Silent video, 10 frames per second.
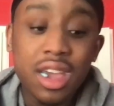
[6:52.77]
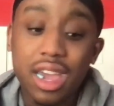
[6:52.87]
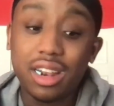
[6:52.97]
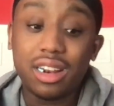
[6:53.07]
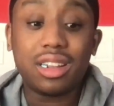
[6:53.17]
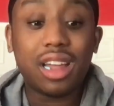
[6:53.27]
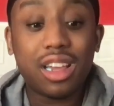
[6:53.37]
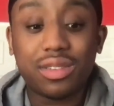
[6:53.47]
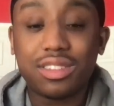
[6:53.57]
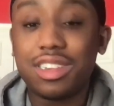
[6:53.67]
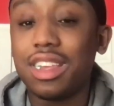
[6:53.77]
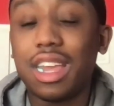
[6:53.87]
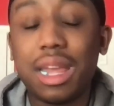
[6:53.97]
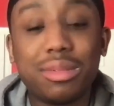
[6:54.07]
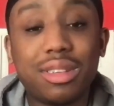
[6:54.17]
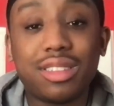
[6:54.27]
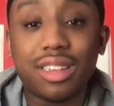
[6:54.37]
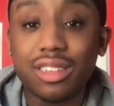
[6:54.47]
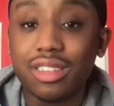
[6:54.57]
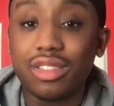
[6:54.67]
And in the last 15 games, the
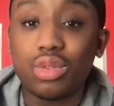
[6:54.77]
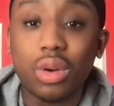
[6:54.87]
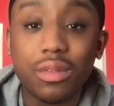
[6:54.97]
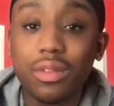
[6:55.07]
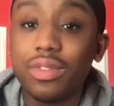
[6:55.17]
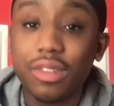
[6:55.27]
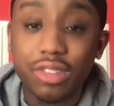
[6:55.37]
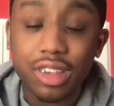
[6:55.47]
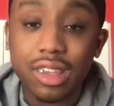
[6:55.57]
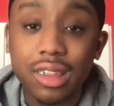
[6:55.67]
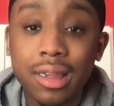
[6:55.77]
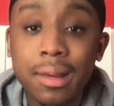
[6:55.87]
Suns is 12 and 15.